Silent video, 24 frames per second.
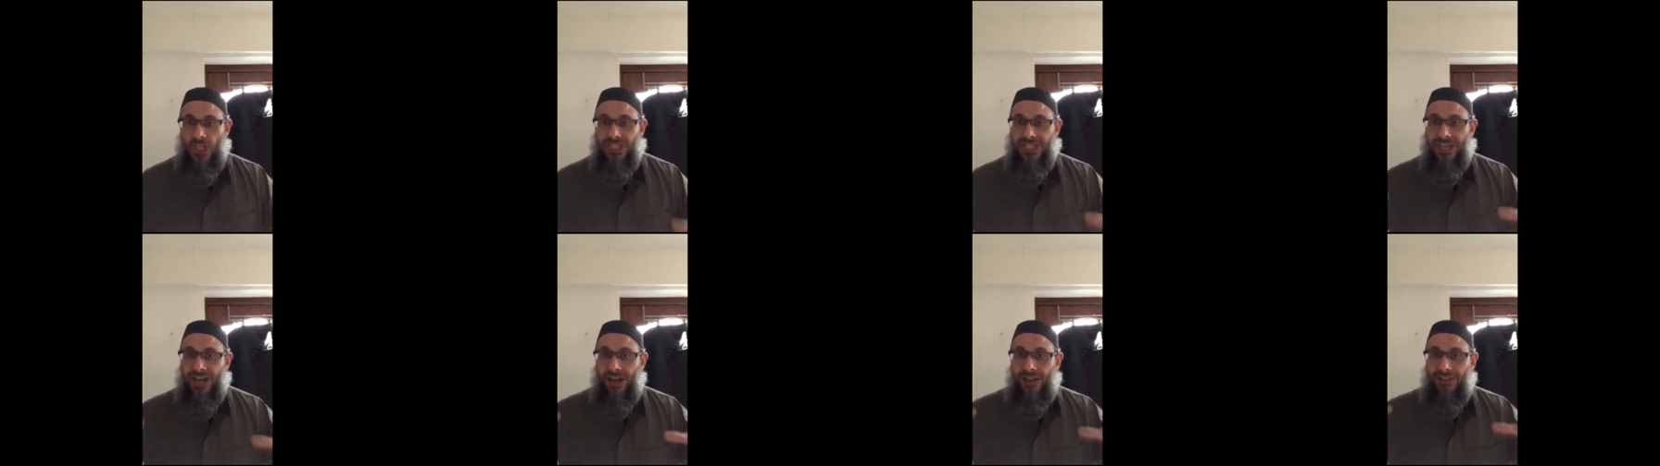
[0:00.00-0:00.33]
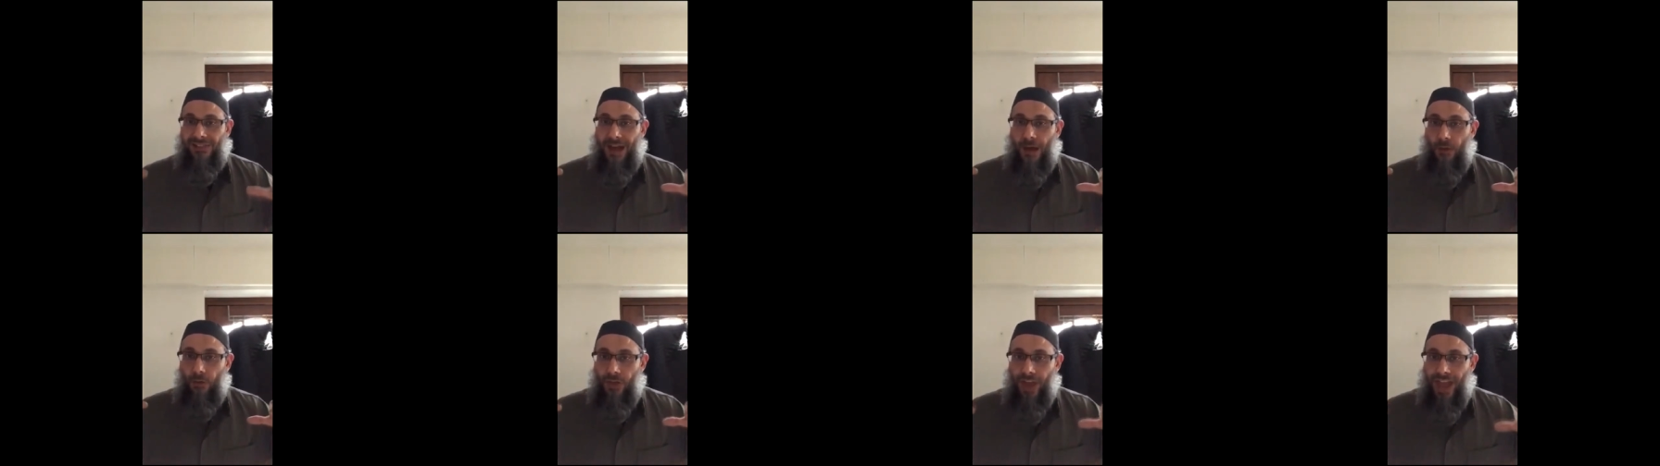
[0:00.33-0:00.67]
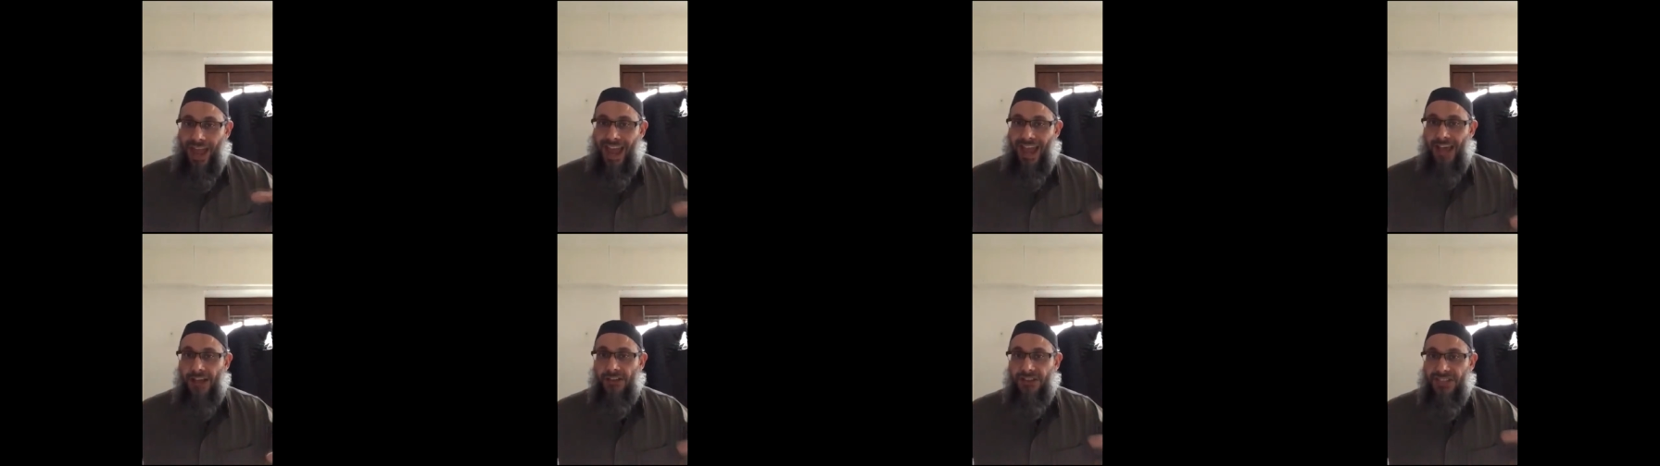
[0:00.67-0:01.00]
to allow the
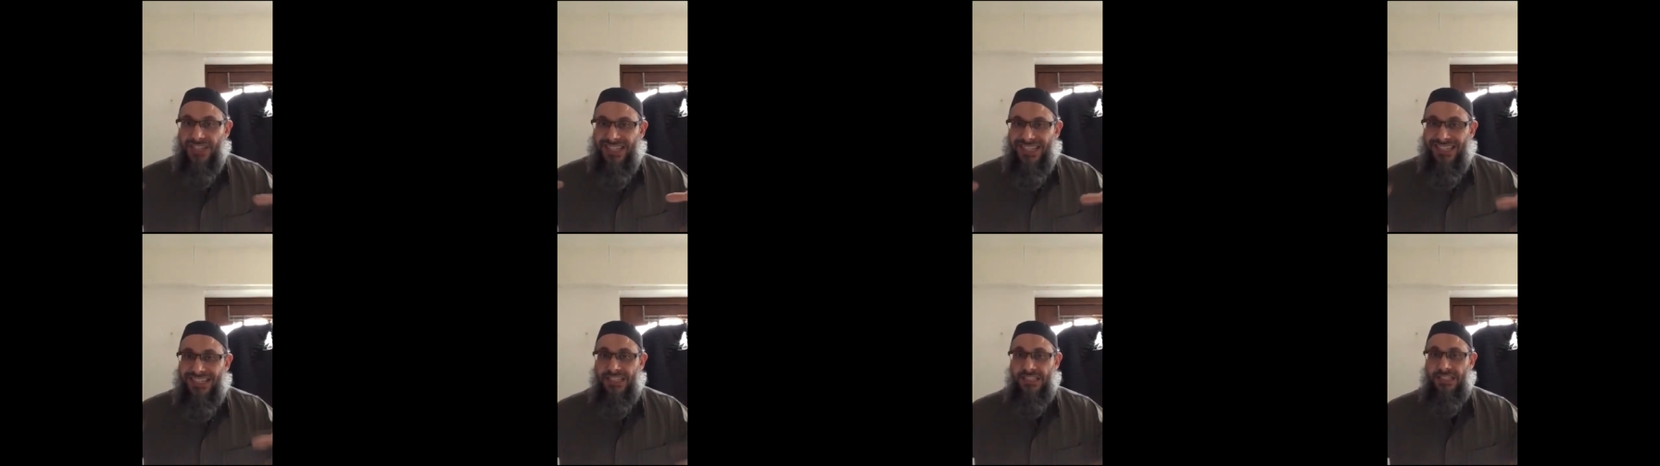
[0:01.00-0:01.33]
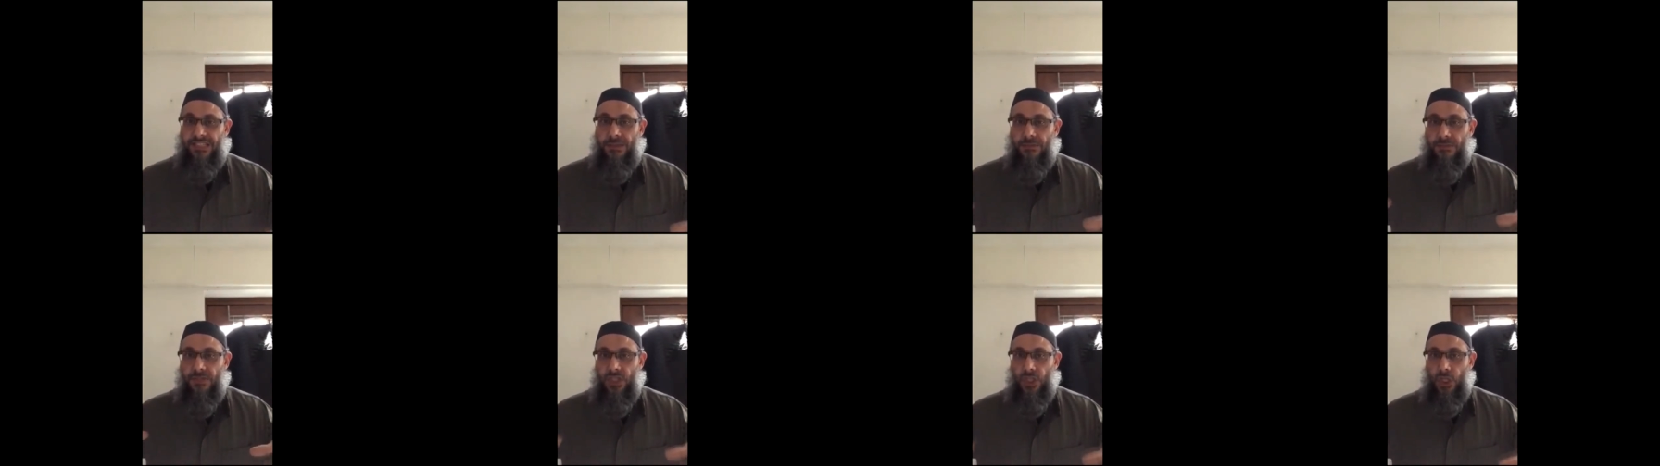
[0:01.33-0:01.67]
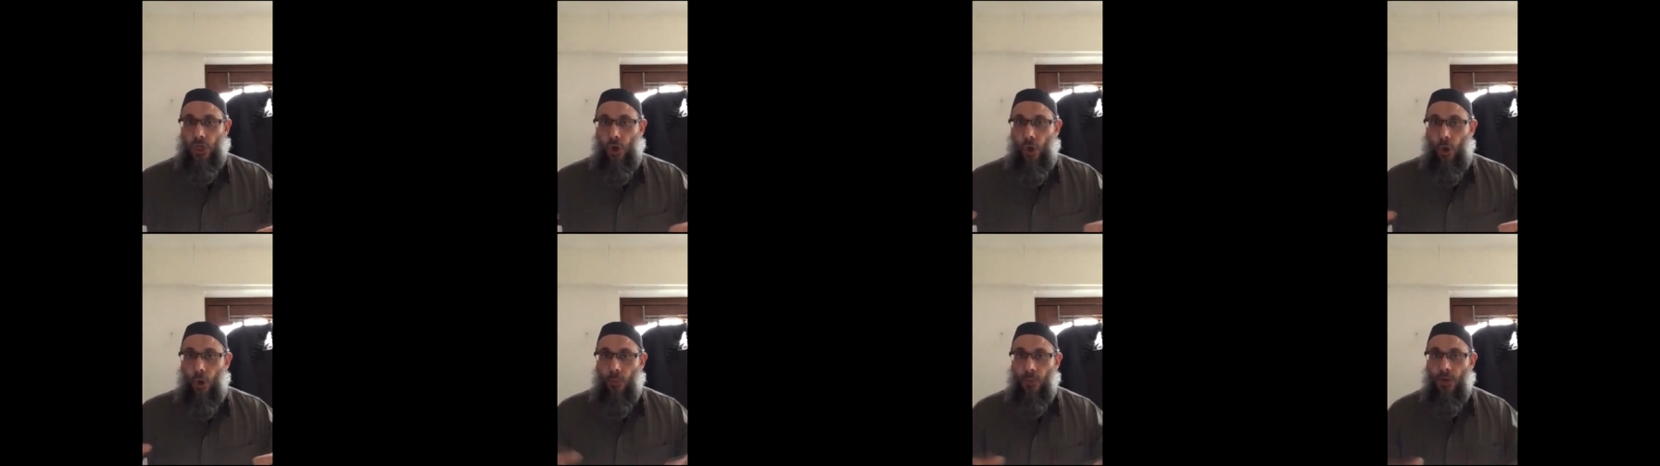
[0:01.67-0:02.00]
health system to
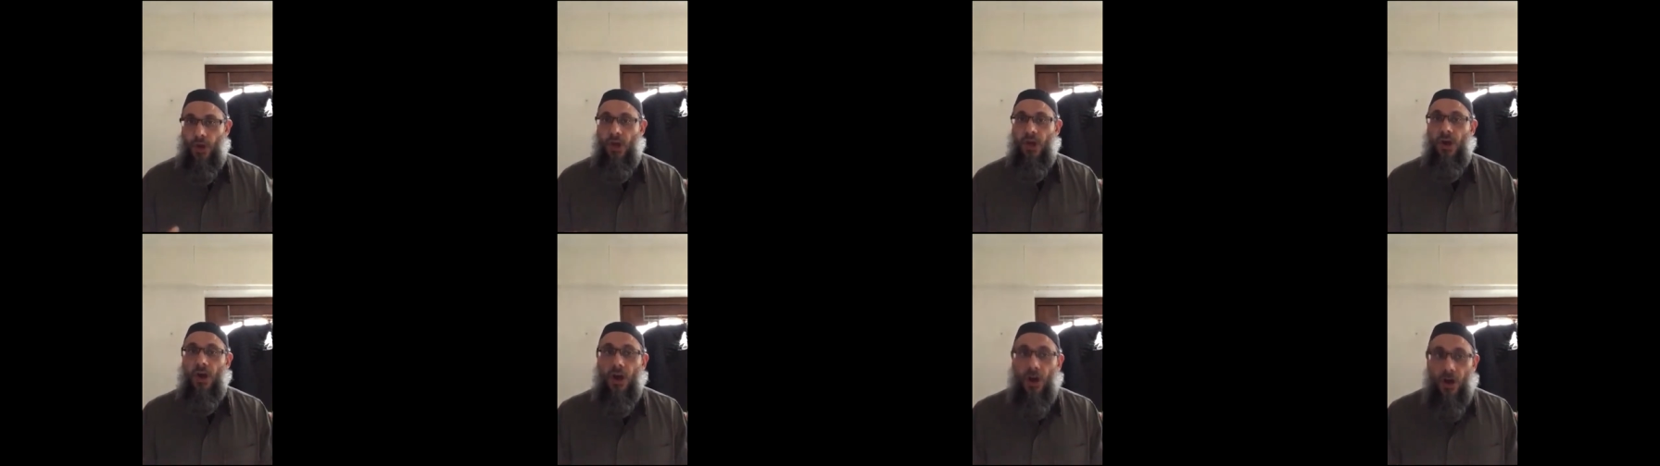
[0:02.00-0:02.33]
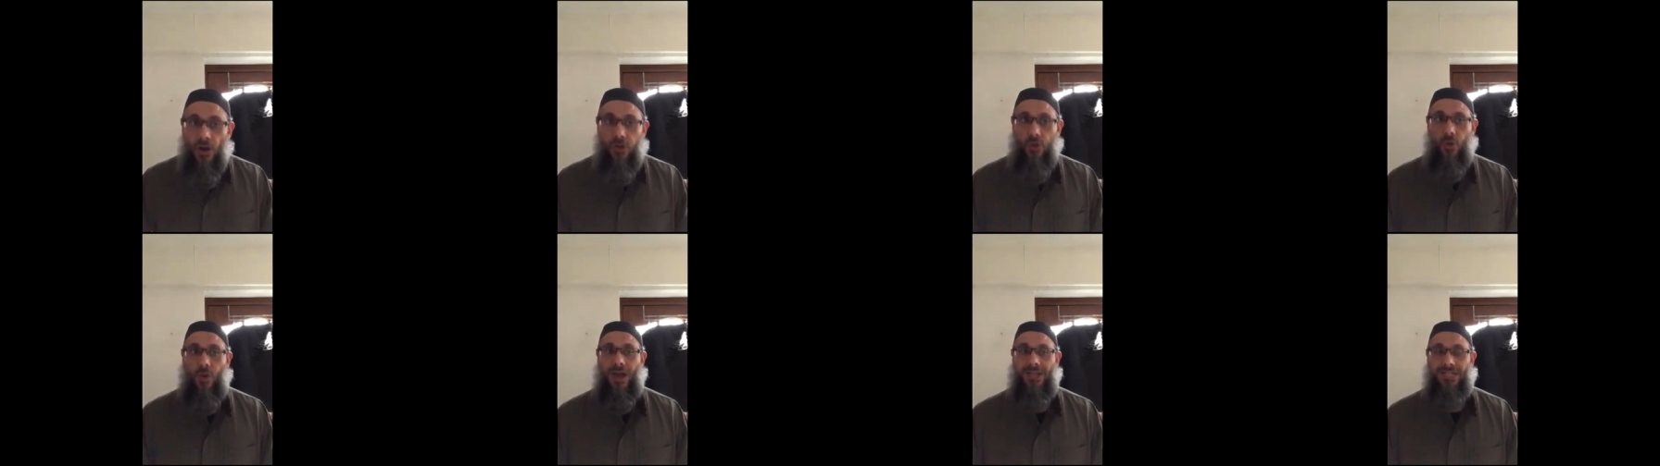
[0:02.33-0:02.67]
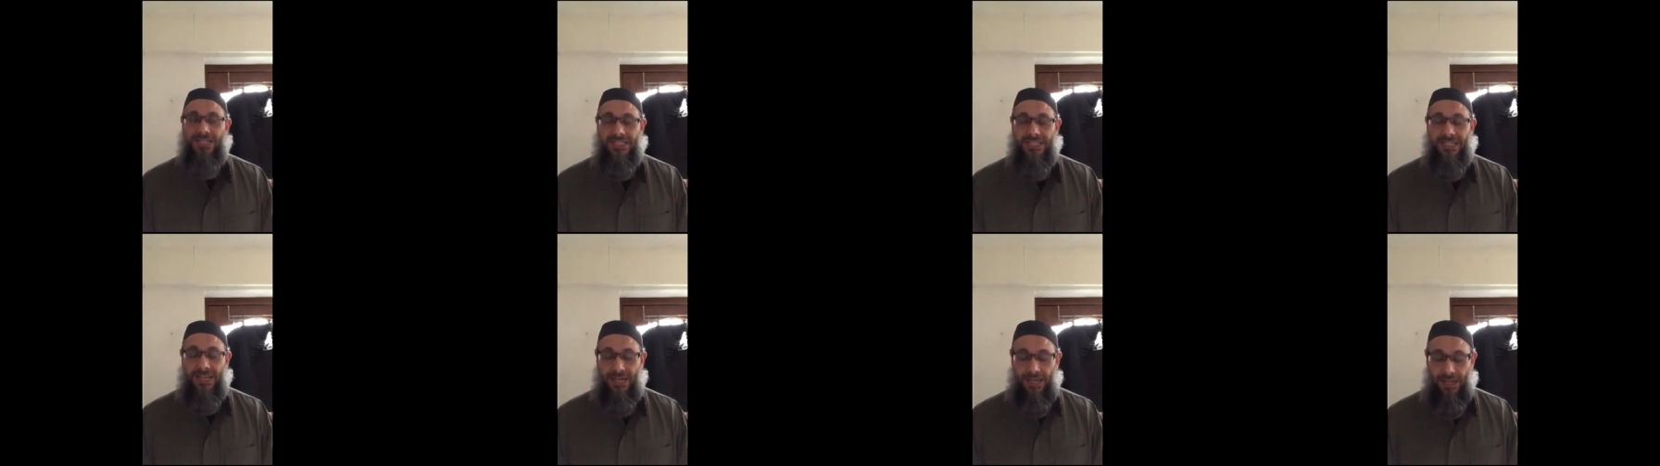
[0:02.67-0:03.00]
cope. Otherwise,
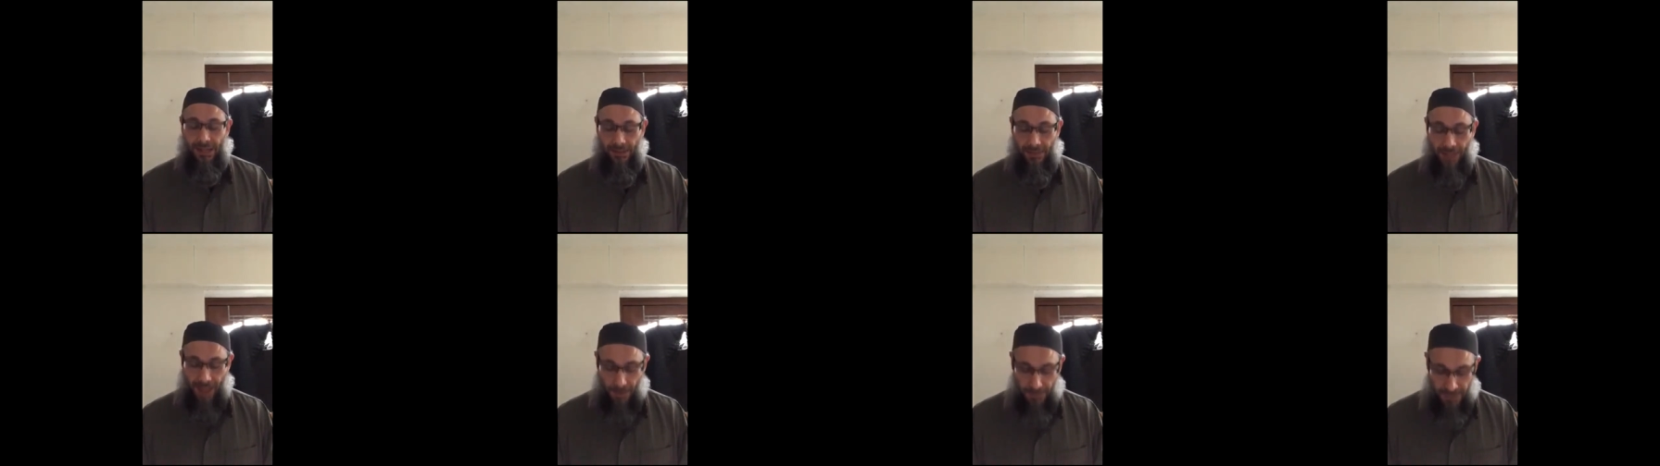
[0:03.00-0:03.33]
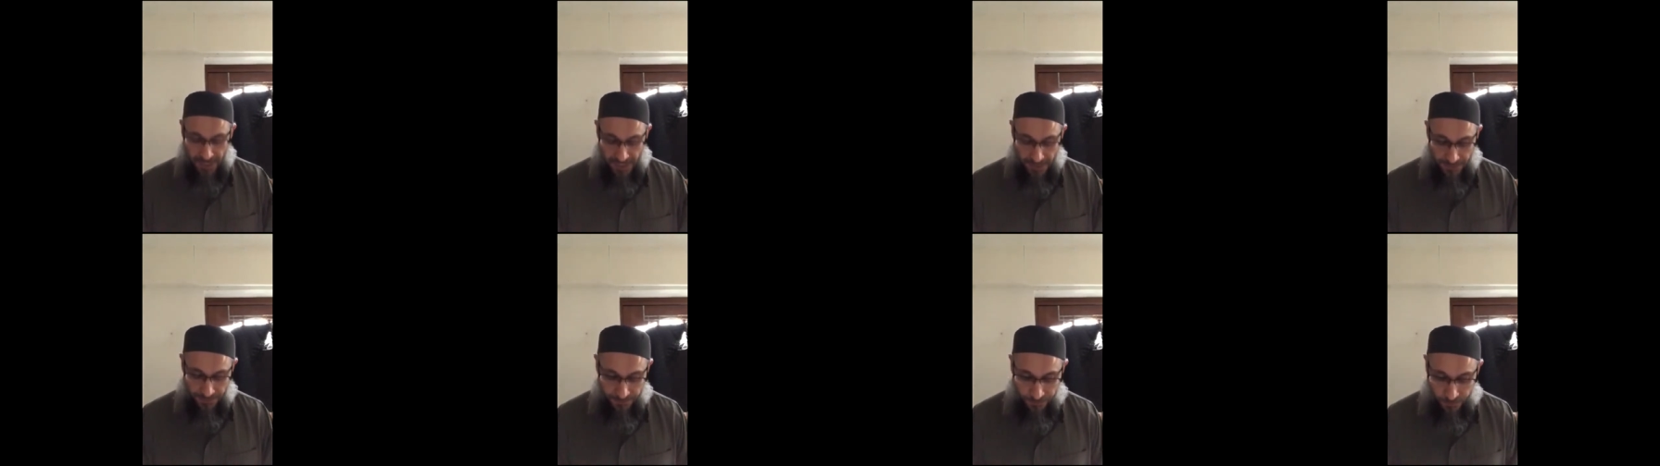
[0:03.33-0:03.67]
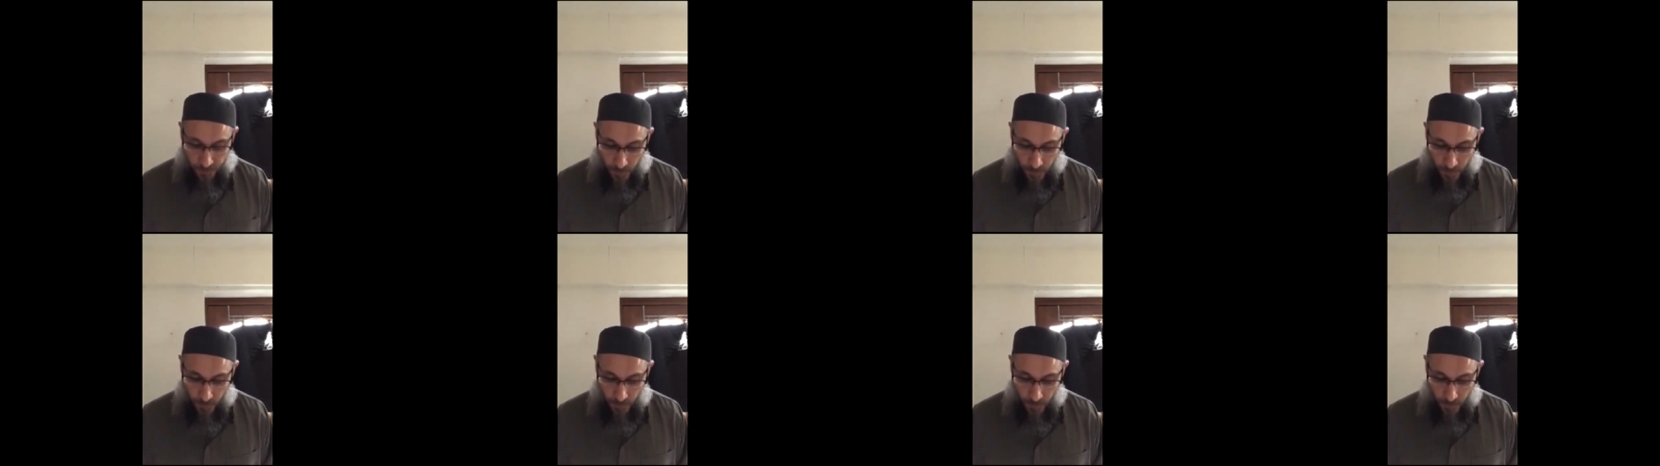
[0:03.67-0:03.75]
it's going to collapse.